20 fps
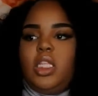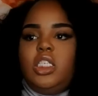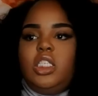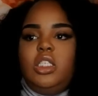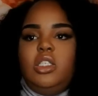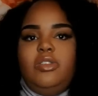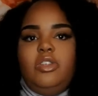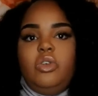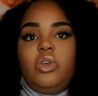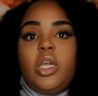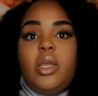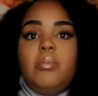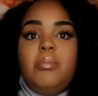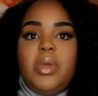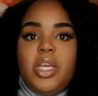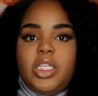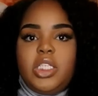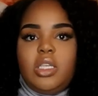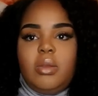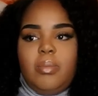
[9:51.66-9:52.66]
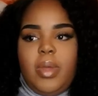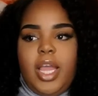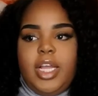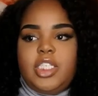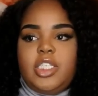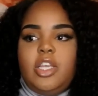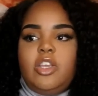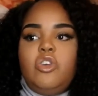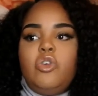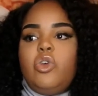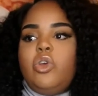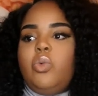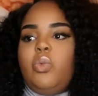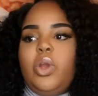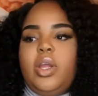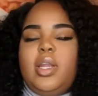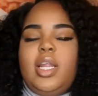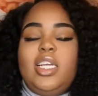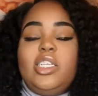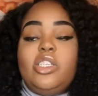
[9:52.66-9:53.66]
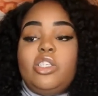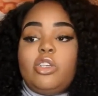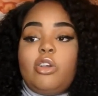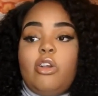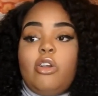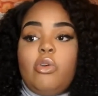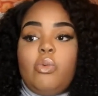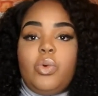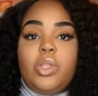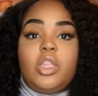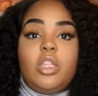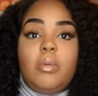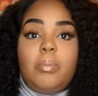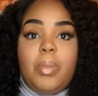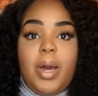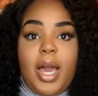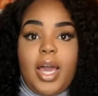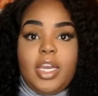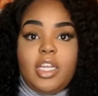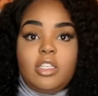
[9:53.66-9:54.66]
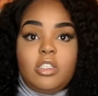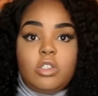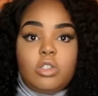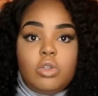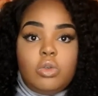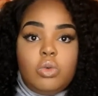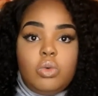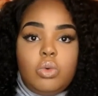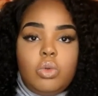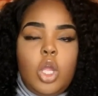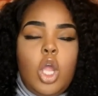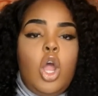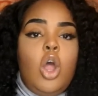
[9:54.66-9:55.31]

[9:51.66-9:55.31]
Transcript: this is you can mix and match like you can wear that skirt with the bodysuit